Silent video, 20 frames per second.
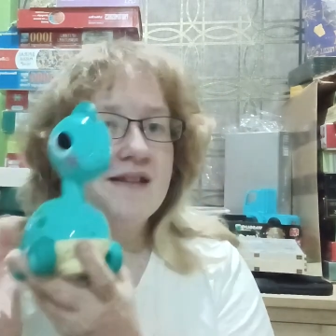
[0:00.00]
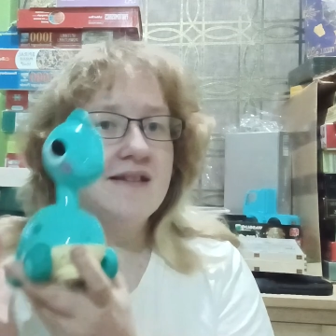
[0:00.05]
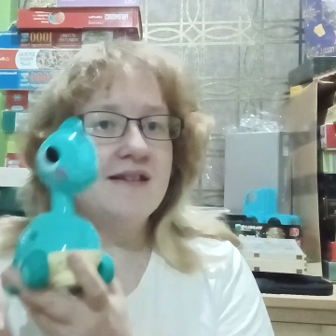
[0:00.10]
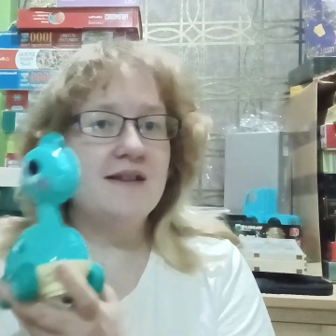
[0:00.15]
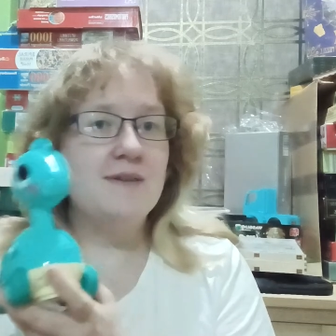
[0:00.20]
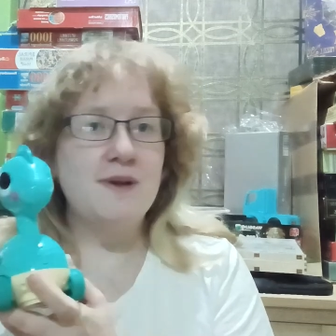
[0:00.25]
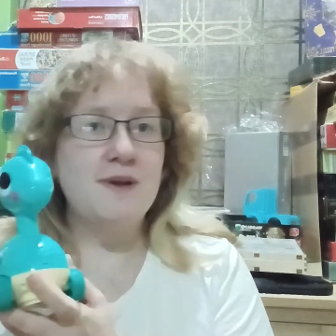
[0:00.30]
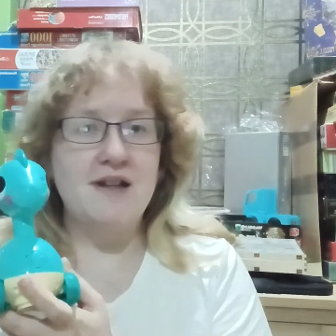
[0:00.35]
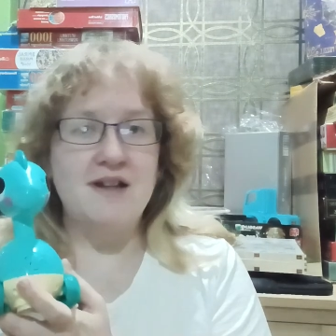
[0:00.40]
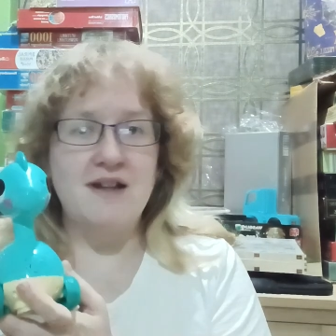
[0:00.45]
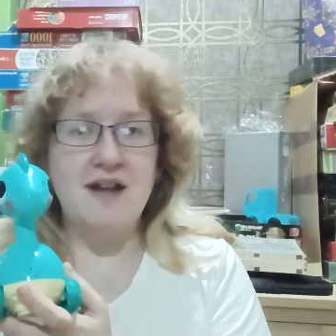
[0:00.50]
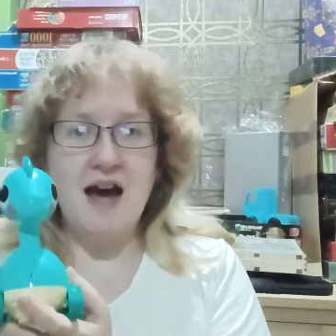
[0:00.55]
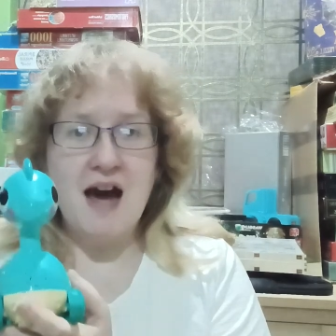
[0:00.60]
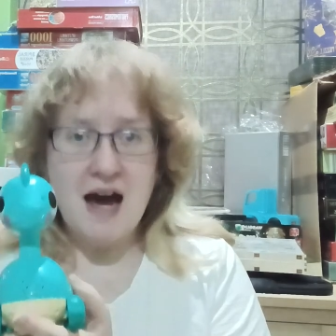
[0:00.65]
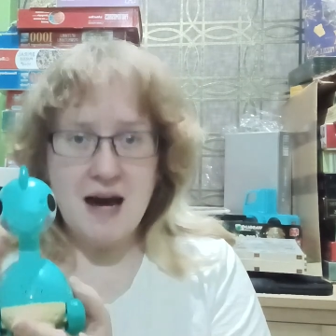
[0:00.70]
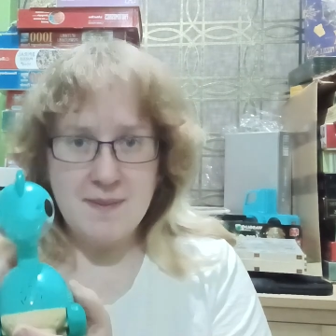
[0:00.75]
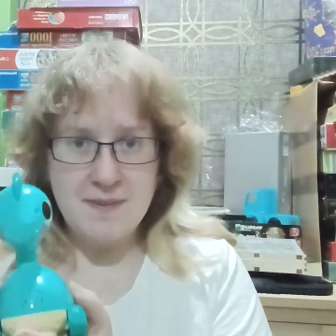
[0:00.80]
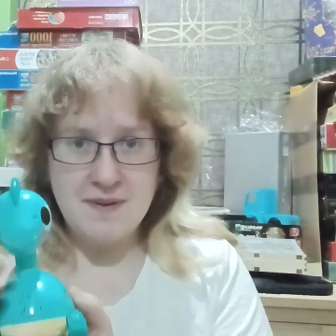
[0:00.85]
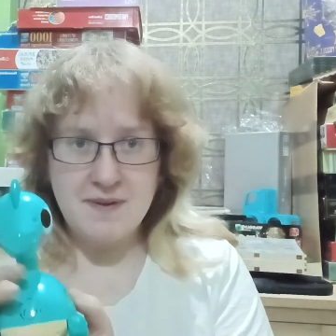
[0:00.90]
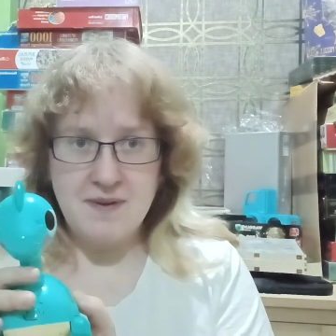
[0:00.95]
has been an
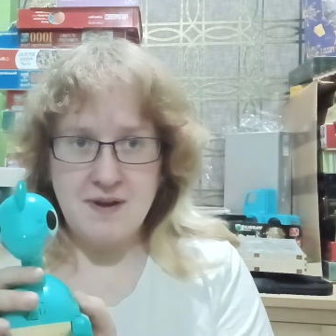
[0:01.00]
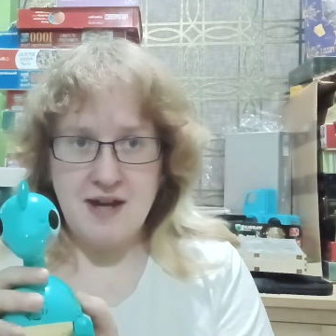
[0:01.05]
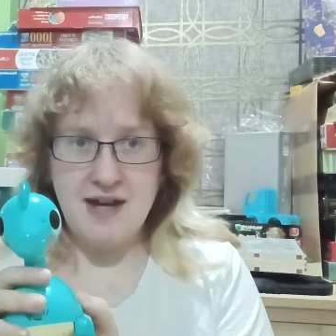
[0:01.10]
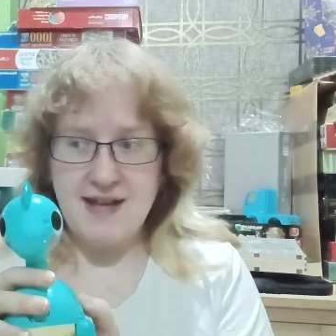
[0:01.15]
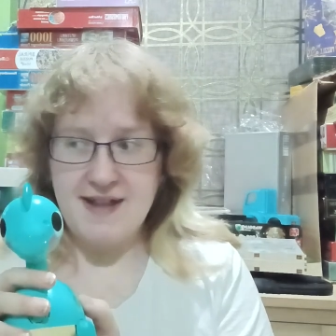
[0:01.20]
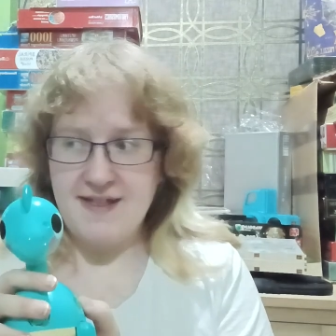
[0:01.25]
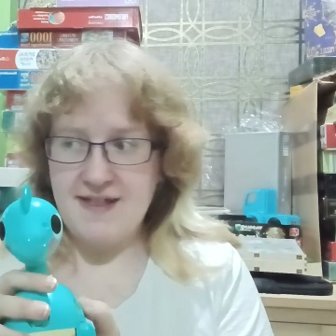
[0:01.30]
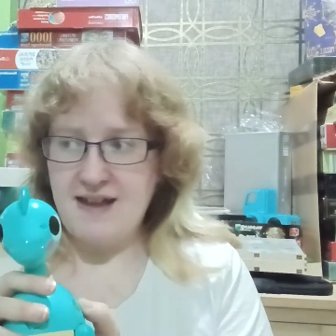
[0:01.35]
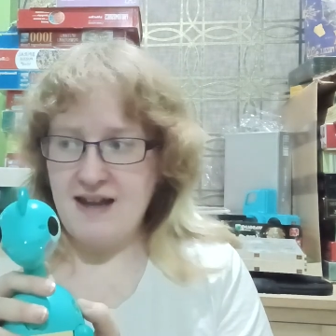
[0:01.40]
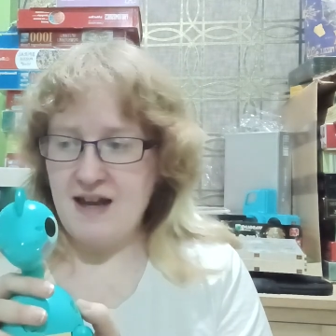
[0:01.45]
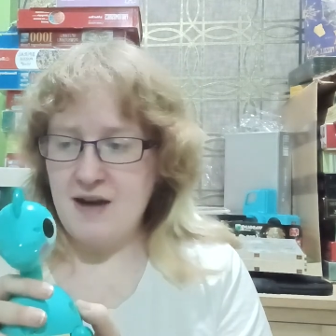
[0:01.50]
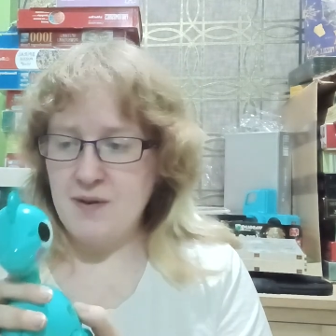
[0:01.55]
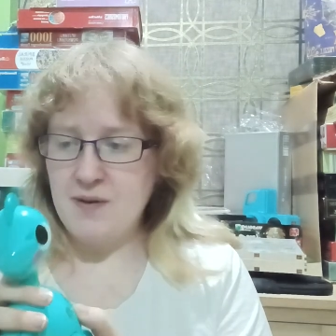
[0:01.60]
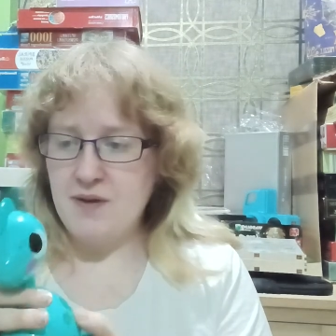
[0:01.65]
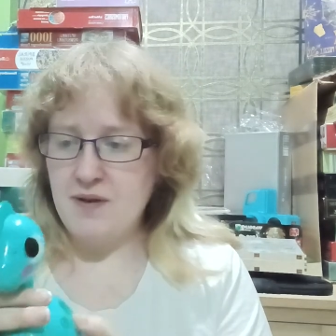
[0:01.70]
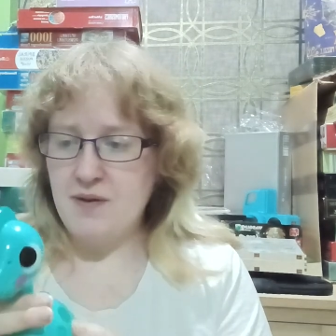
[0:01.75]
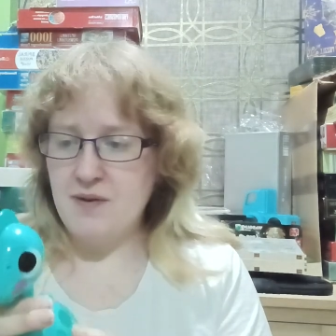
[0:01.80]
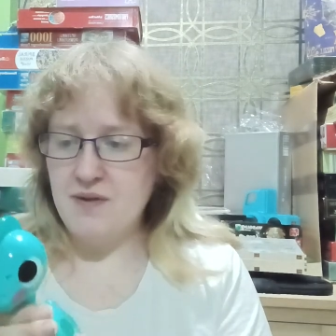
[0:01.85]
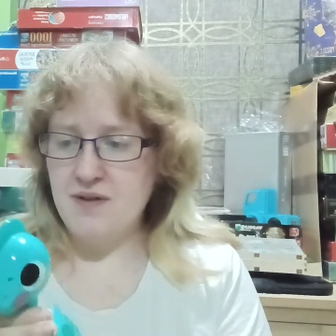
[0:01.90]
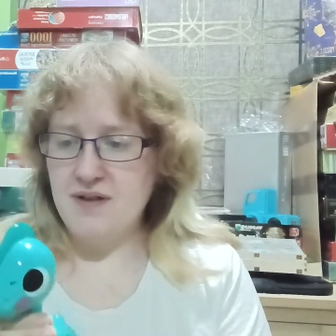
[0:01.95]
absolute hit in the
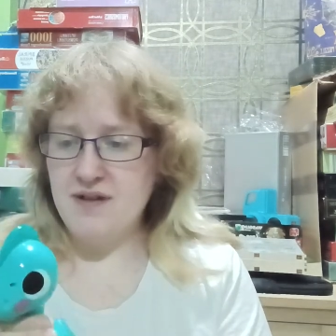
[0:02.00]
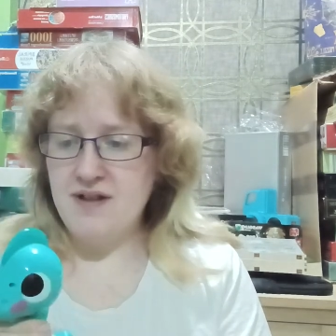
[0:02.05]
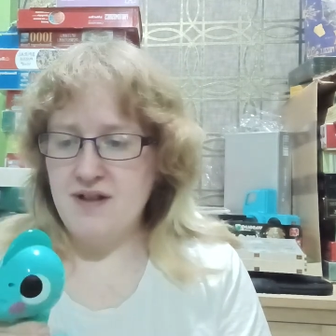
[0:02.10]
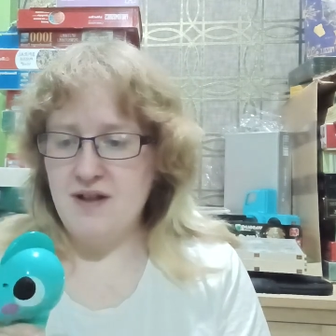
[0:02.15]
household.